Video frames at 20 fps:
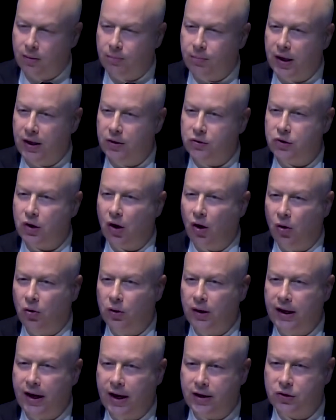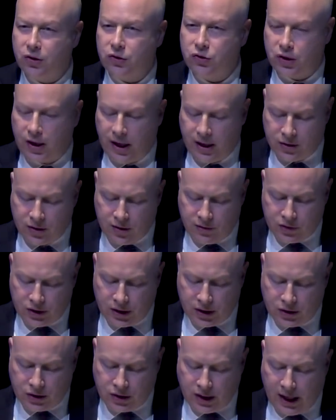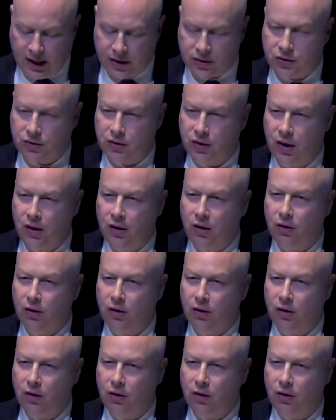Peace only has a chance of success